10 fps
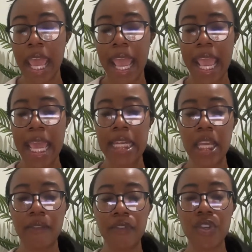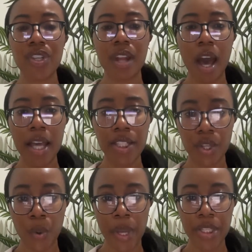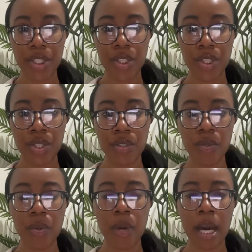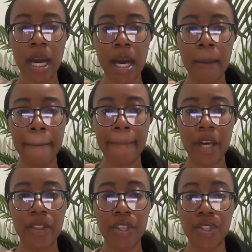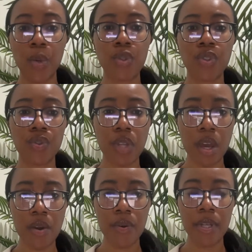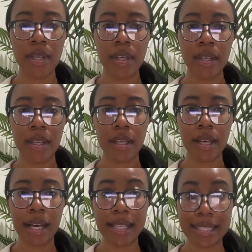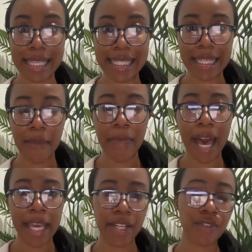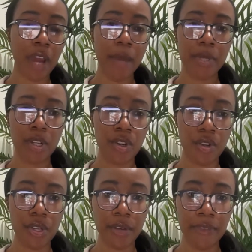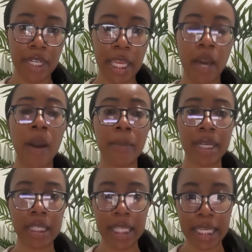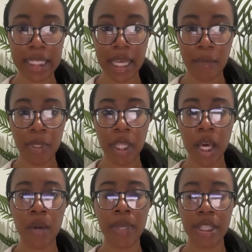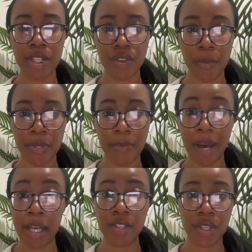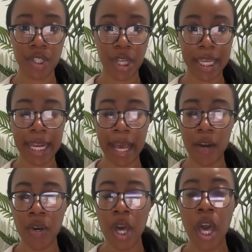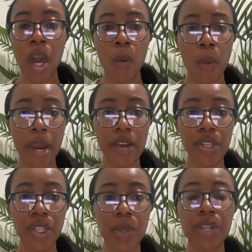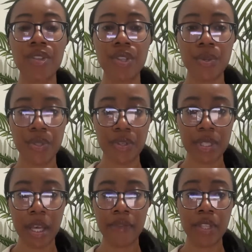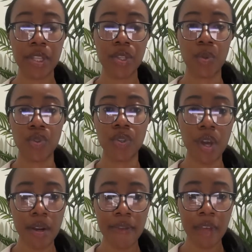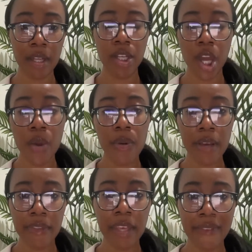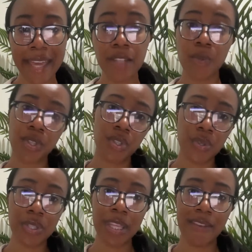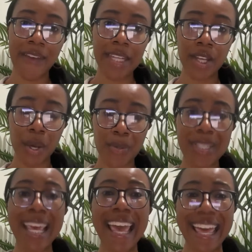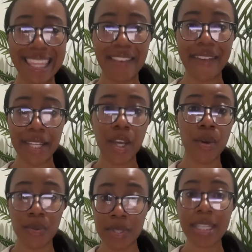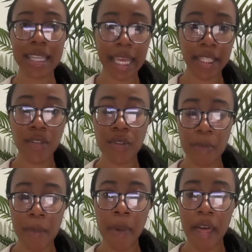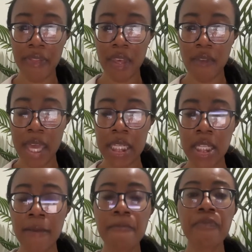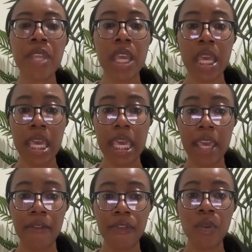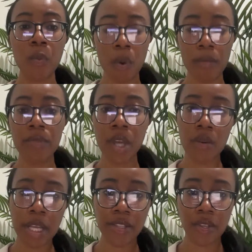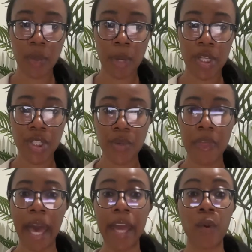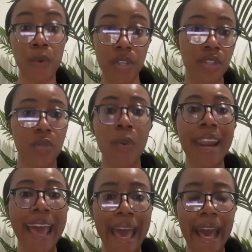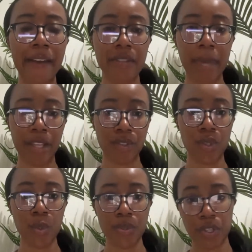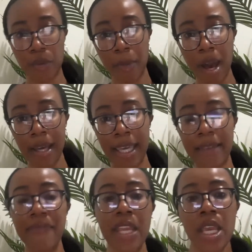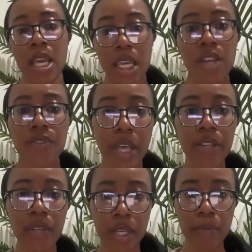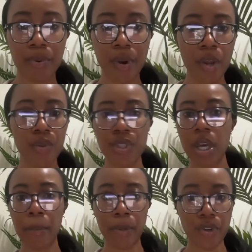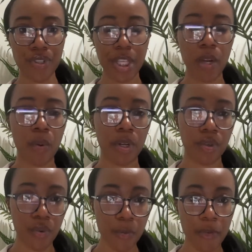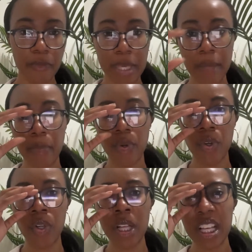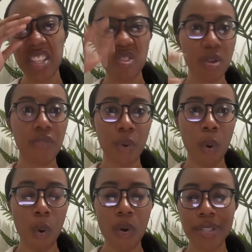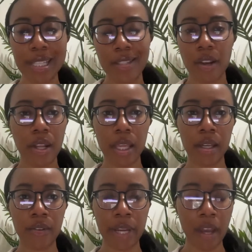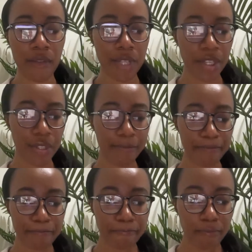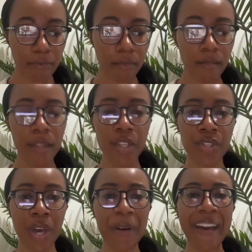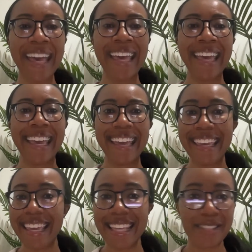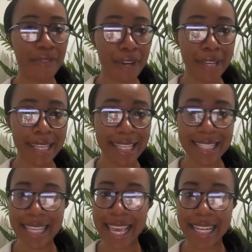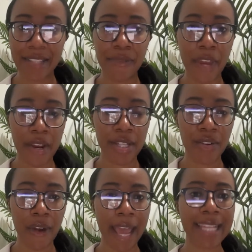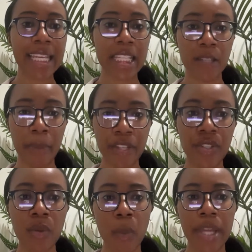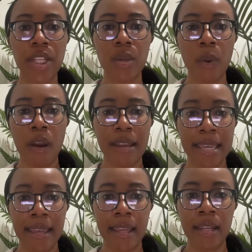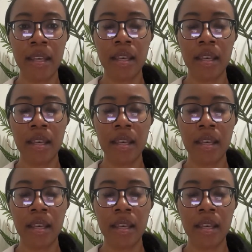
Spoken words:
and if you're not going to do the social node system that I described in an earlier video, I'm going to link it down below in the description box. So you can check it out, where you introduce yourself to the social node of the event, which is usually the event host, and the event host connects you to people at the event. If you don't necessarily want to do that, or you just want to have some extra tools in your pocket, here's how you can approach a person or a group of people sort of cold and start like a great conversation. So it's very easy and it's very direct, especially when you are in